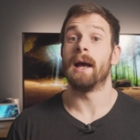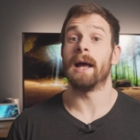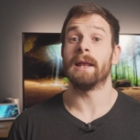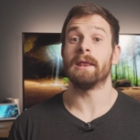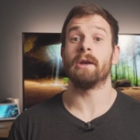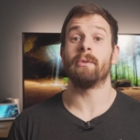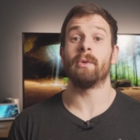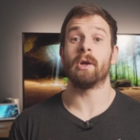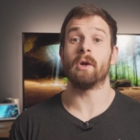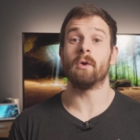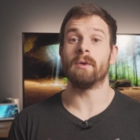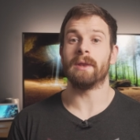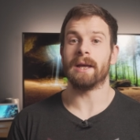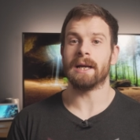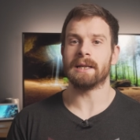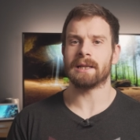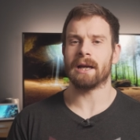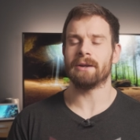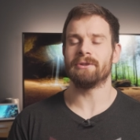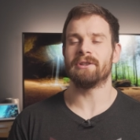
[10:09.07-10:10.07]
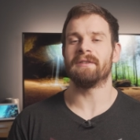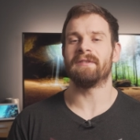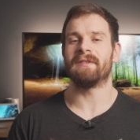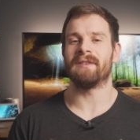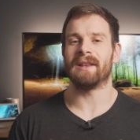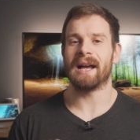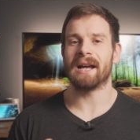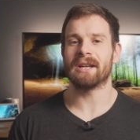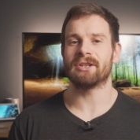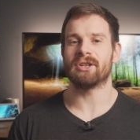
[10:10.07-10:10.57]
And there we go, that is how to
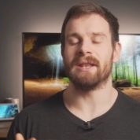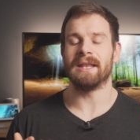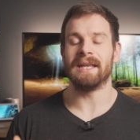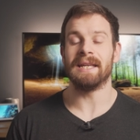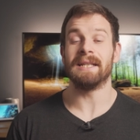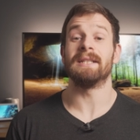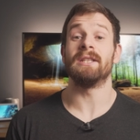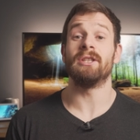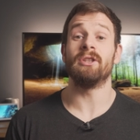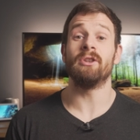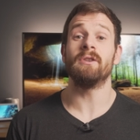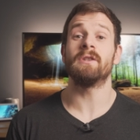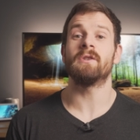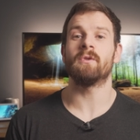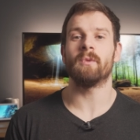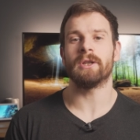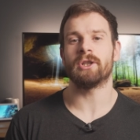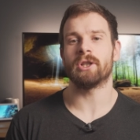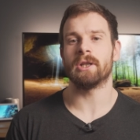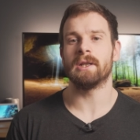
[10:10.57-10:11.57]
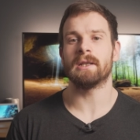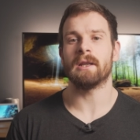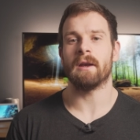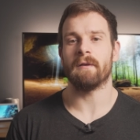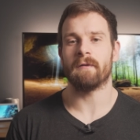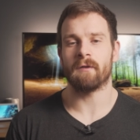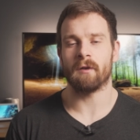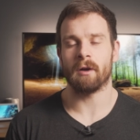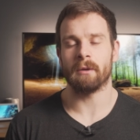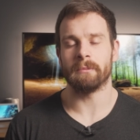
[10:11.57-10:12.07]
flash these new switches
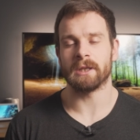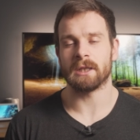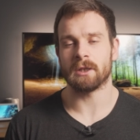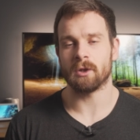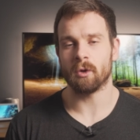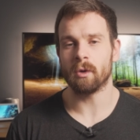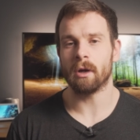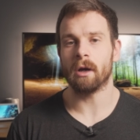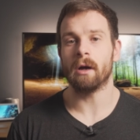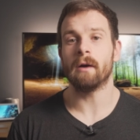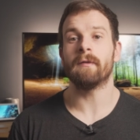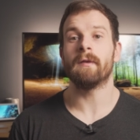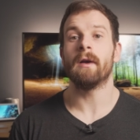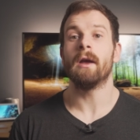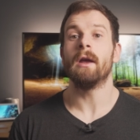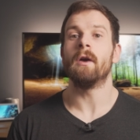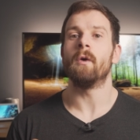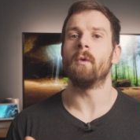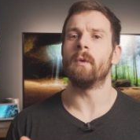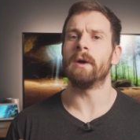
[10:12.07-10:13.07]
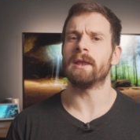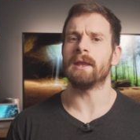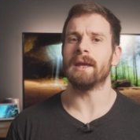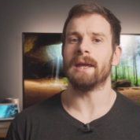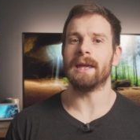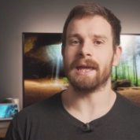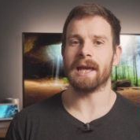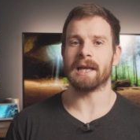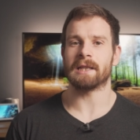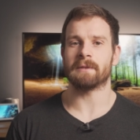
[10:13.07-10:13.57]
from Sonoff with
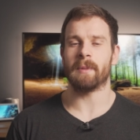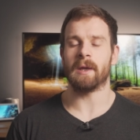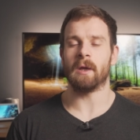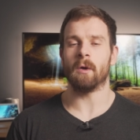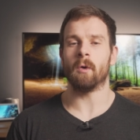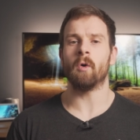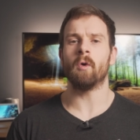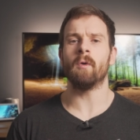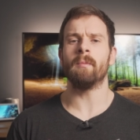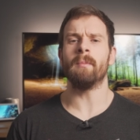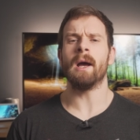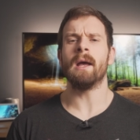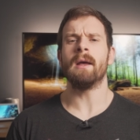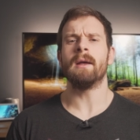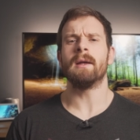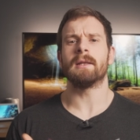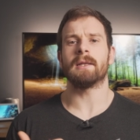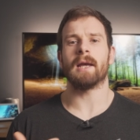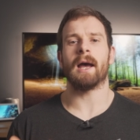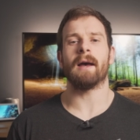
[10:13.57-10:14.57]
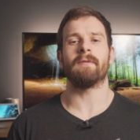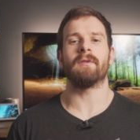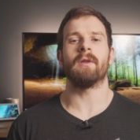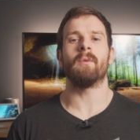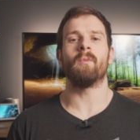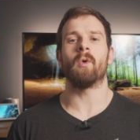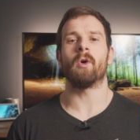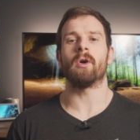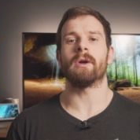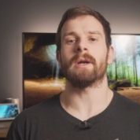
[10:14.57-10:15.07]
ESP Home to have
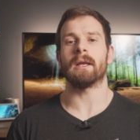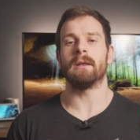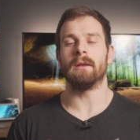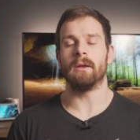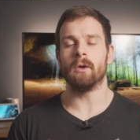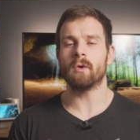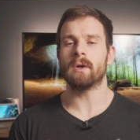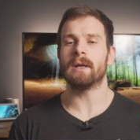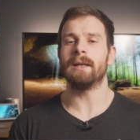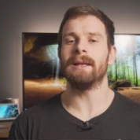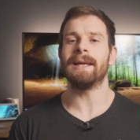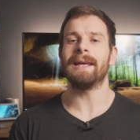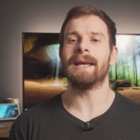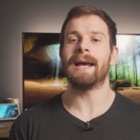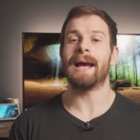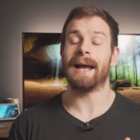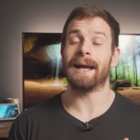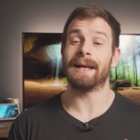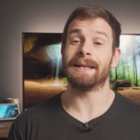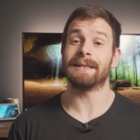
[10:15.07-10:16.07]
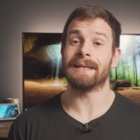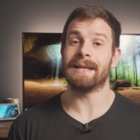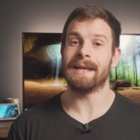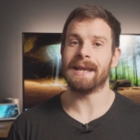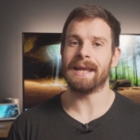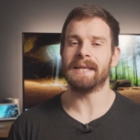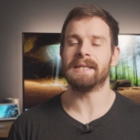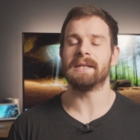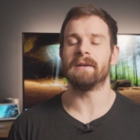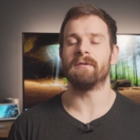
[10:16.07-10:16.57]
them work locally and
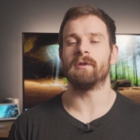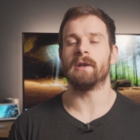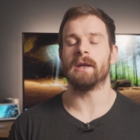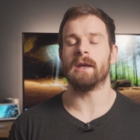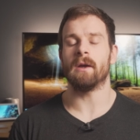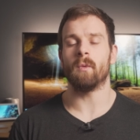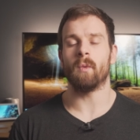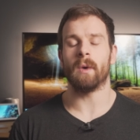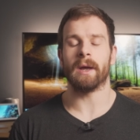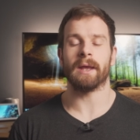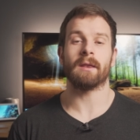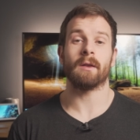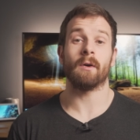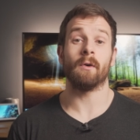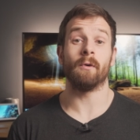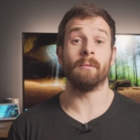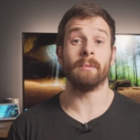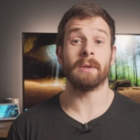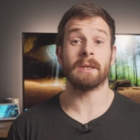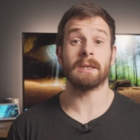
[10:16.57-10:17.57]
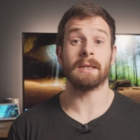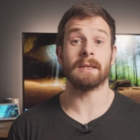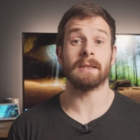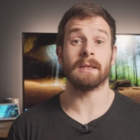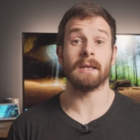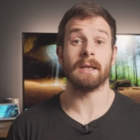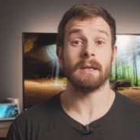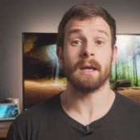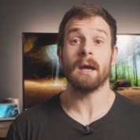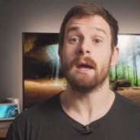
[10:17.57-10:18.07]
natively with Home
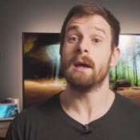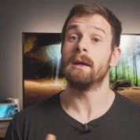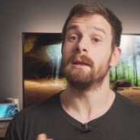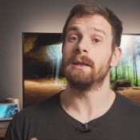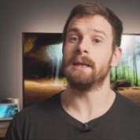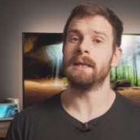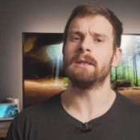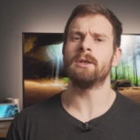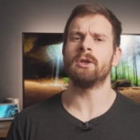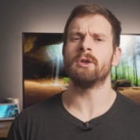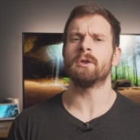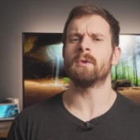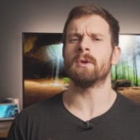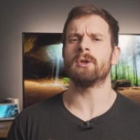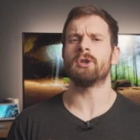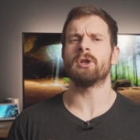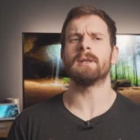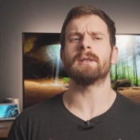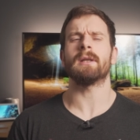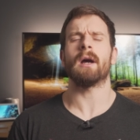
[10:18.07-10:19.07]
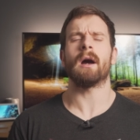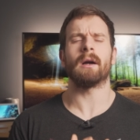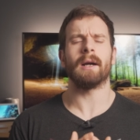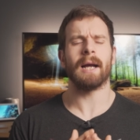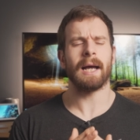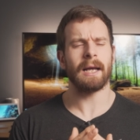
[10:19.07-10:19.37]
Assistant. These new switches are